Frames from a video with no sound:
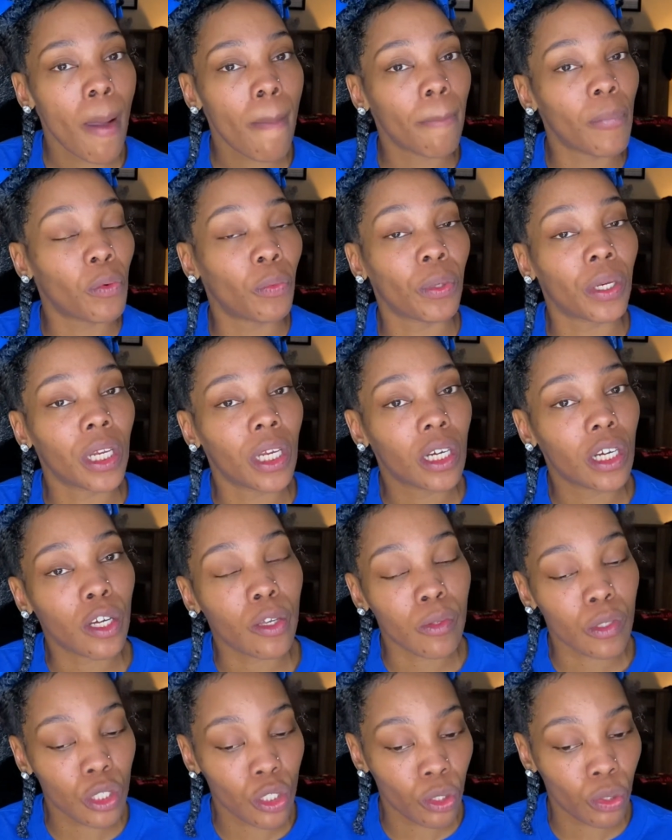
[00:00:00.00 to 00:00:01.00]
But when it
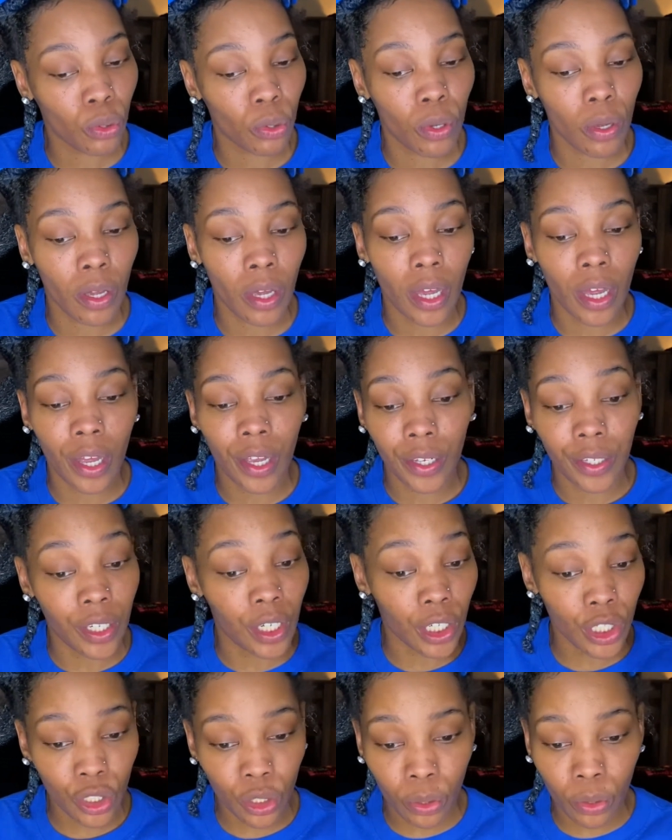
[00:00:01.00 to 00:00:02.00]
comes to
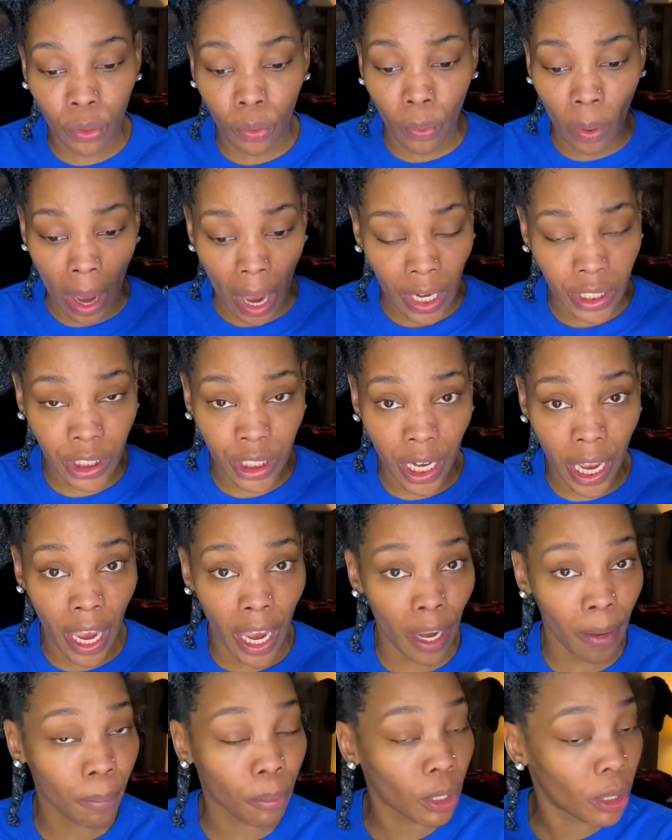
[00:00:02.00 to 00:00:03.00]
initial wash
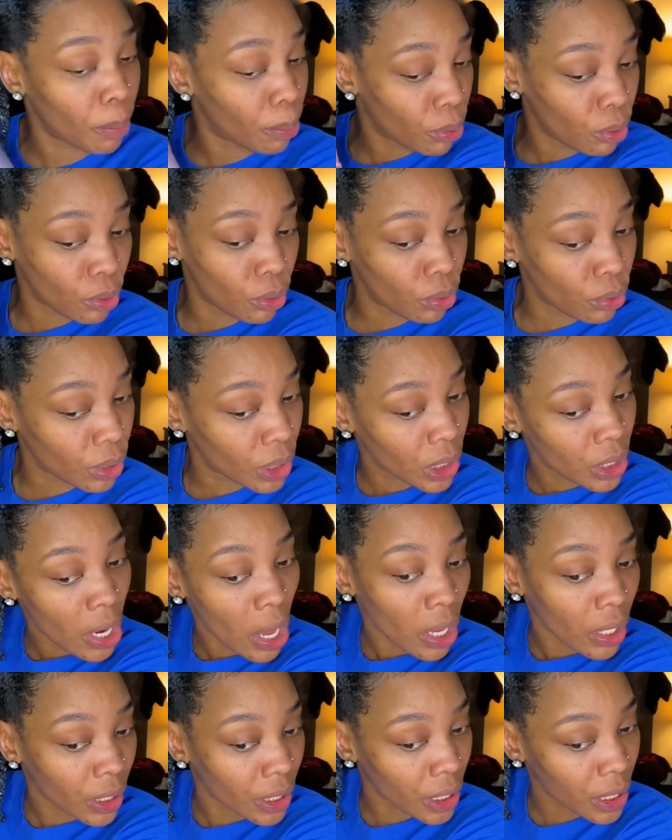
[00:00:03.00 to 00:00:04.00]
day, pre-poo, and
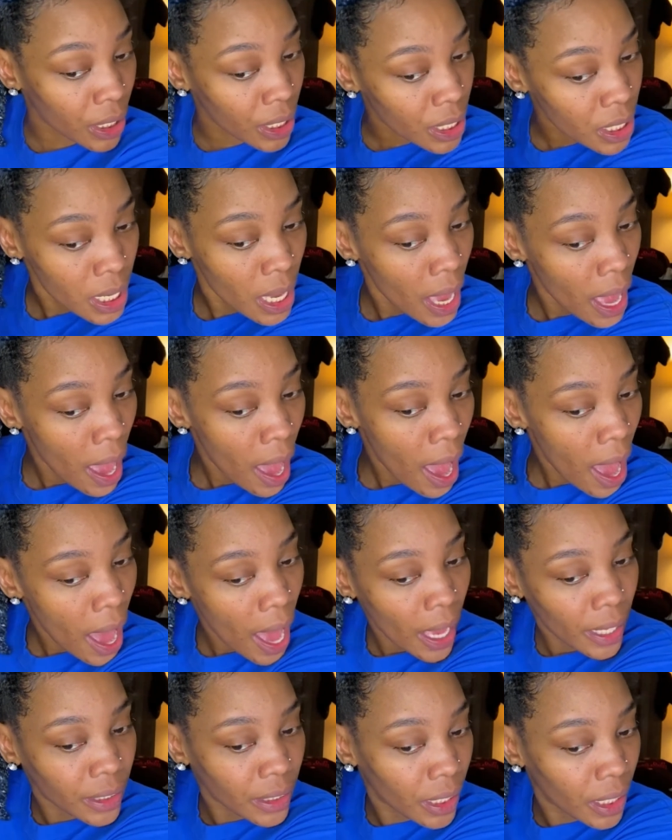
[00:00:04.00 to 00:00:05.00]
all of this,
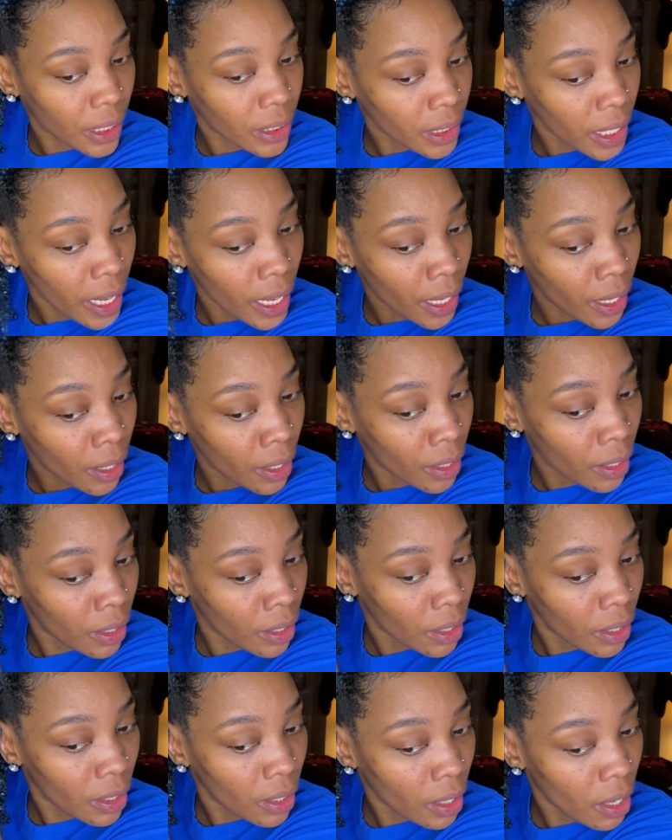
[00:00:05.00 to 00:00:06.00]
I think that
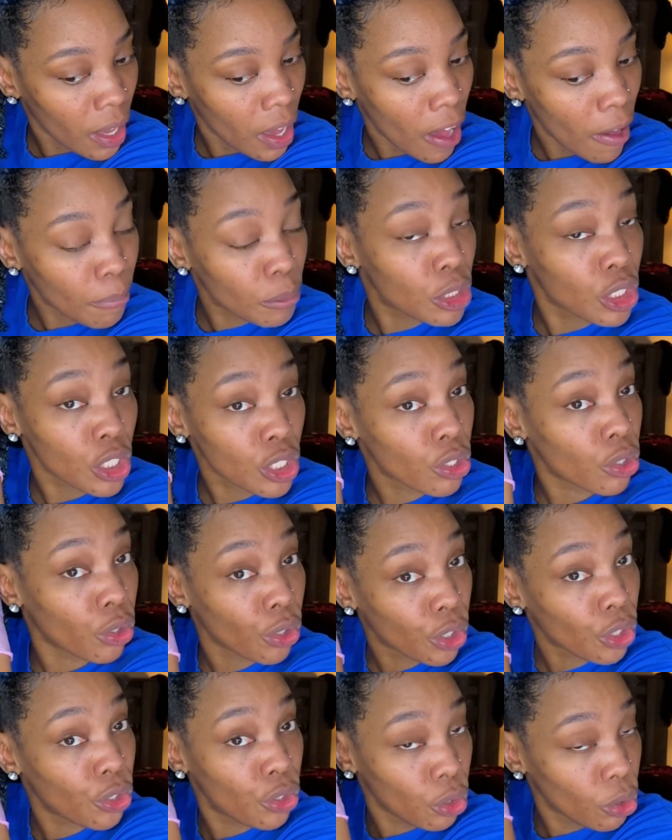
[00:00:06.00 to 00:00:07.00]
I'm just going
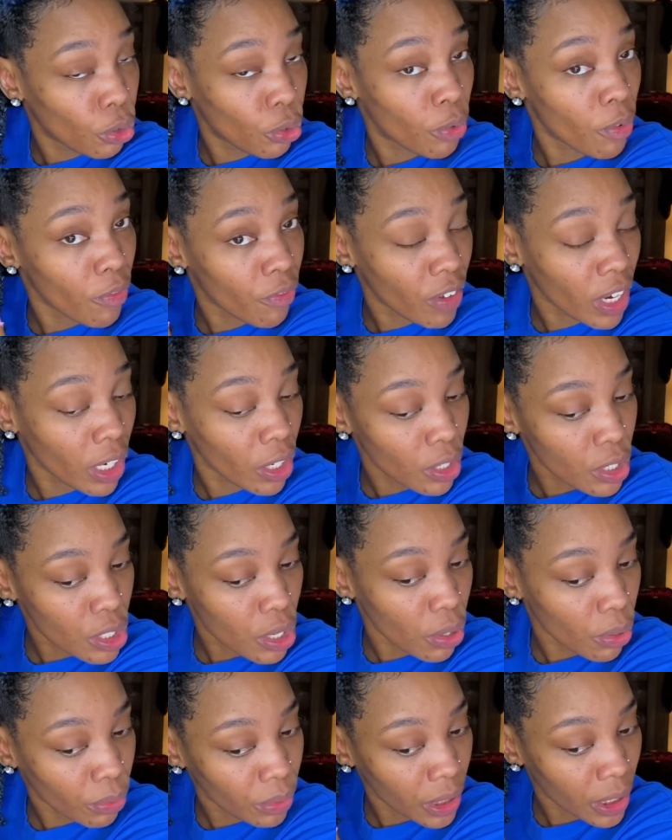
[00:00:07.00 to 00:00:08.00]
to do fingers
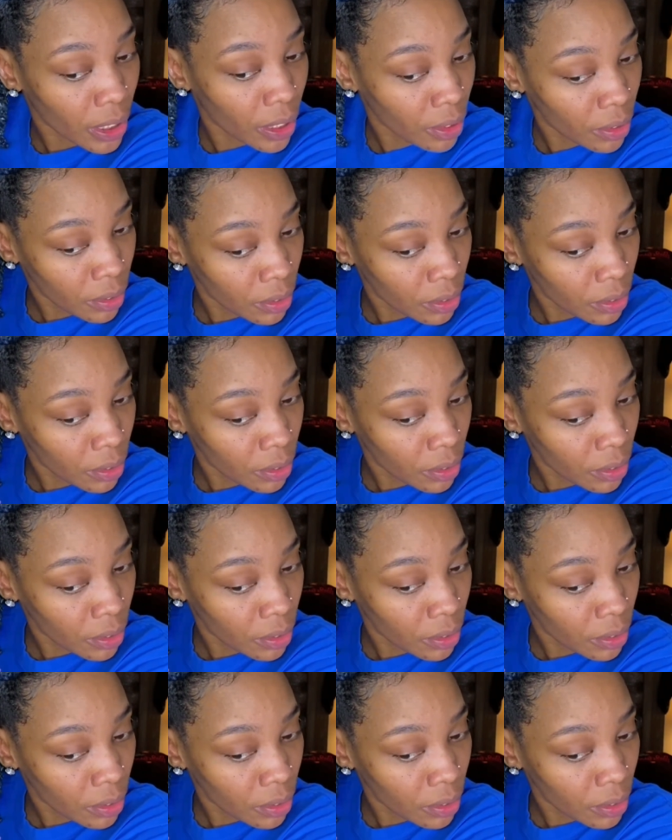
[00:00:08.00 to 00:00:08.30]
only.